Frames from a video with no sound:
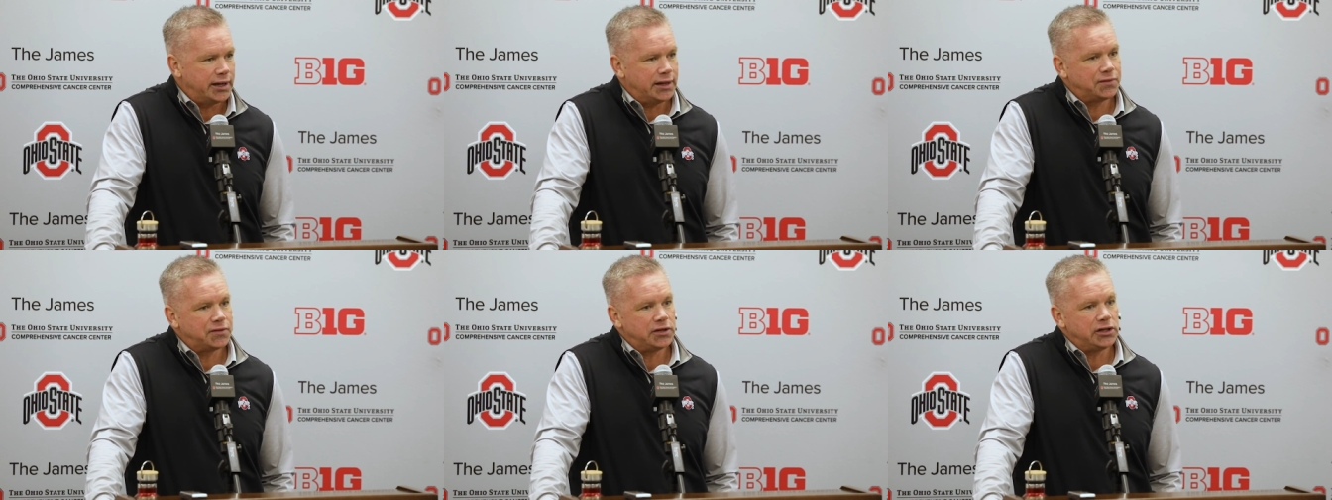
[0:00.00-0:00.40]

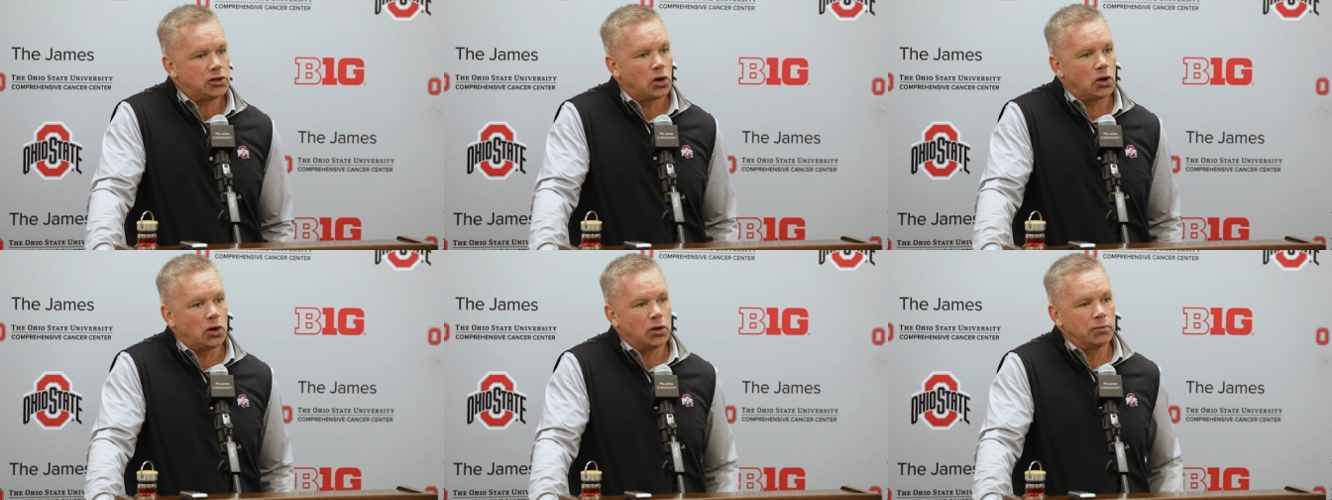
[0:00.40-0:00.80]
Anthony
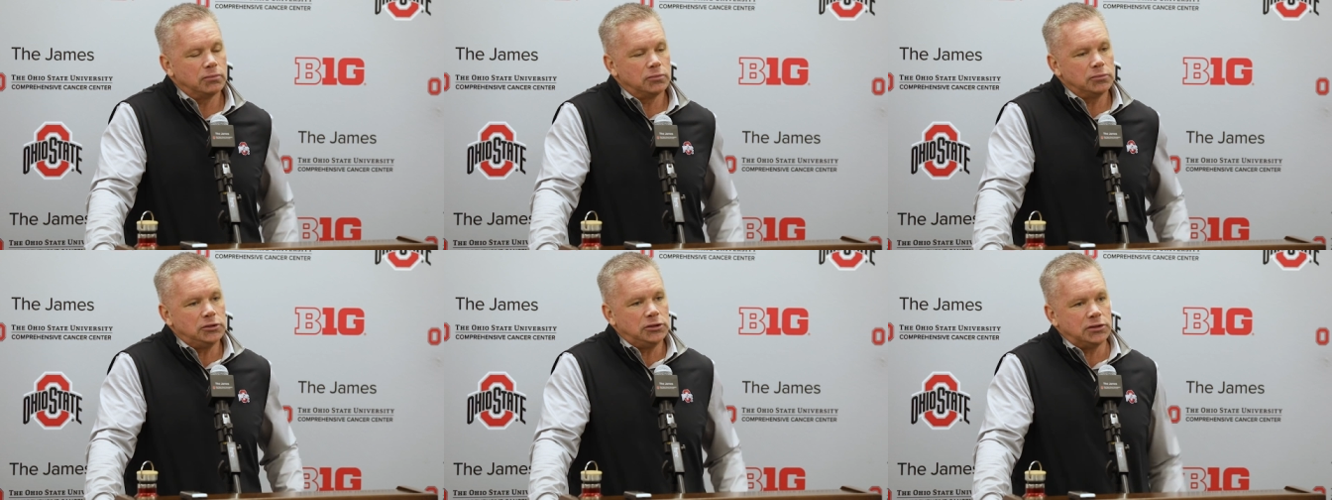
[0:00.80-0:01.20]
called
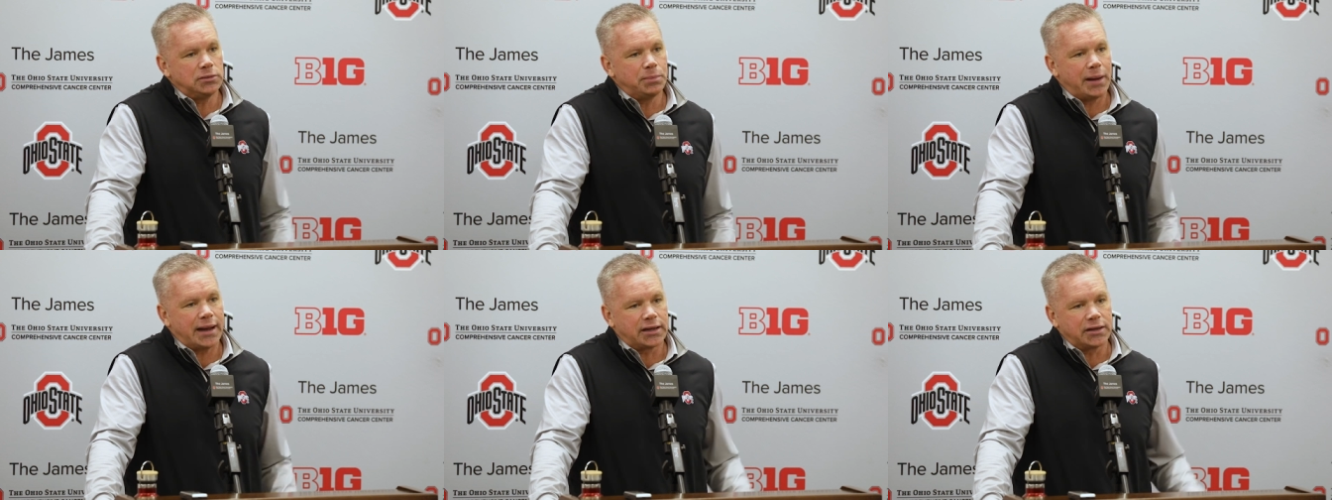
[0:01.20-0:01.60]

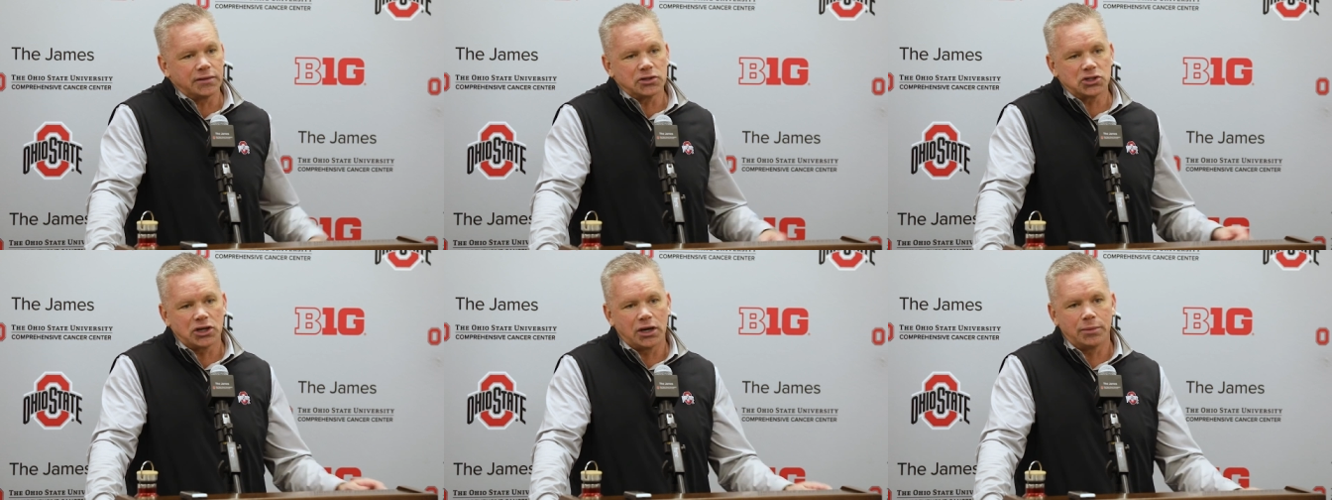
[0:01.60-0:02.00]
back in
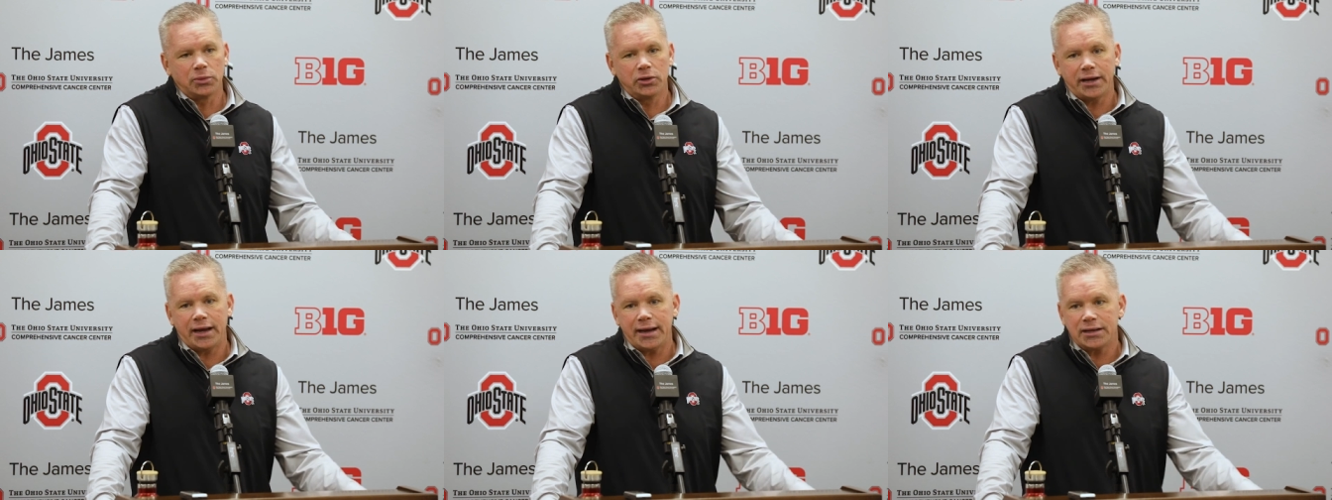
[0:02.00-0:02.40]
the
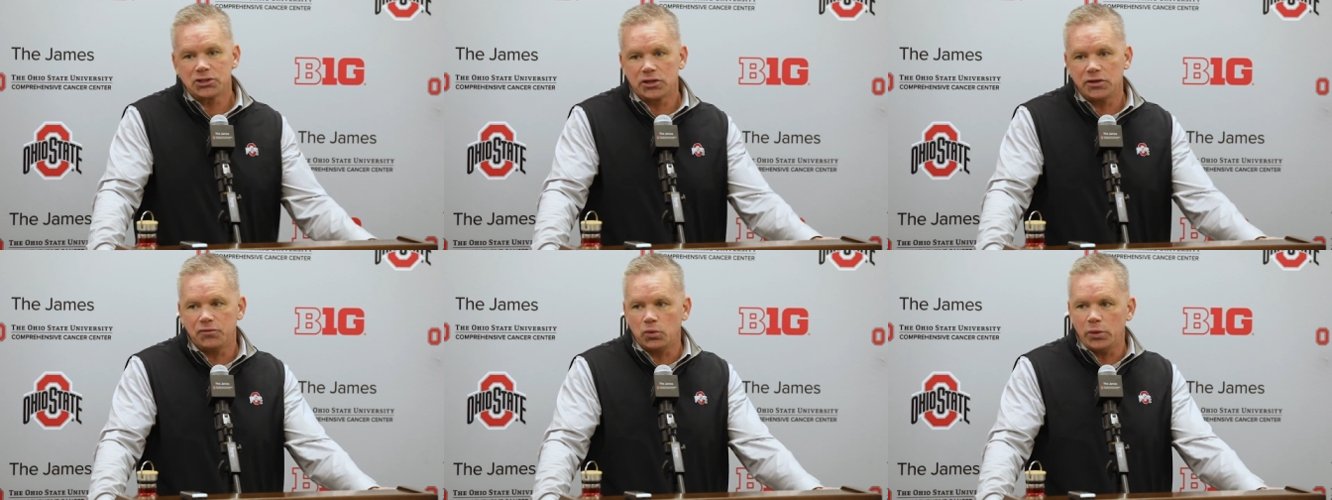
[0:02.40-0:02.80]
summer and
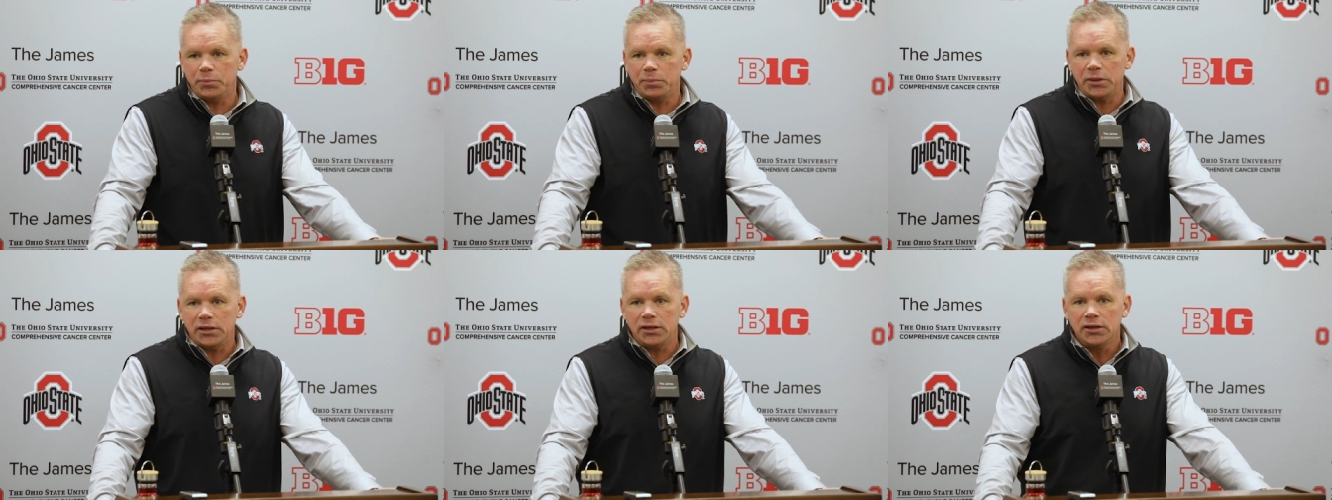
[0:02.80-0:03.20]
asked if we'd
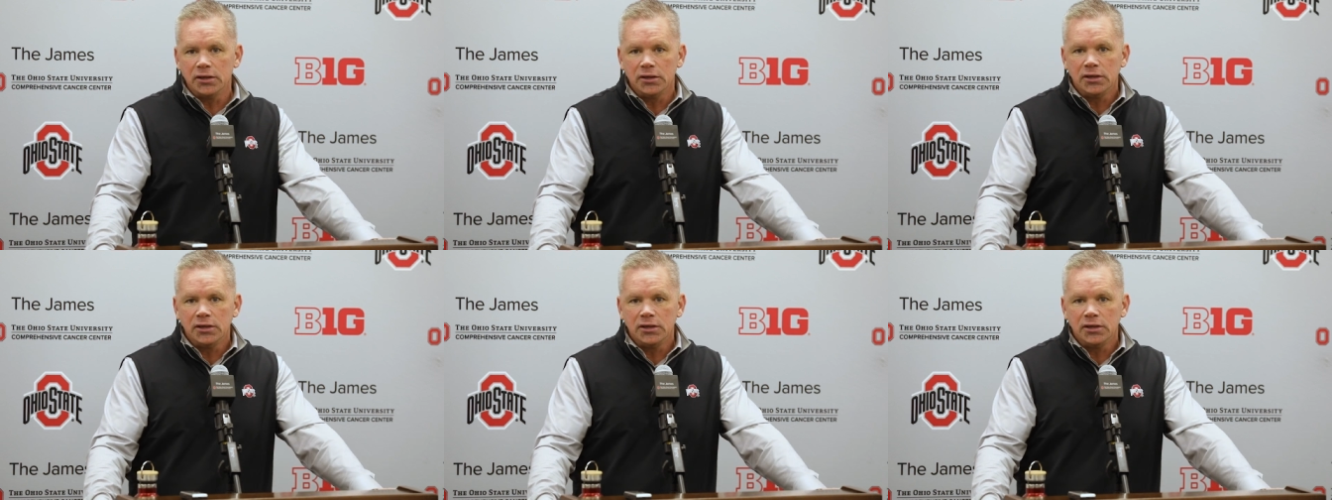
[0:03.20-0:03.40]
be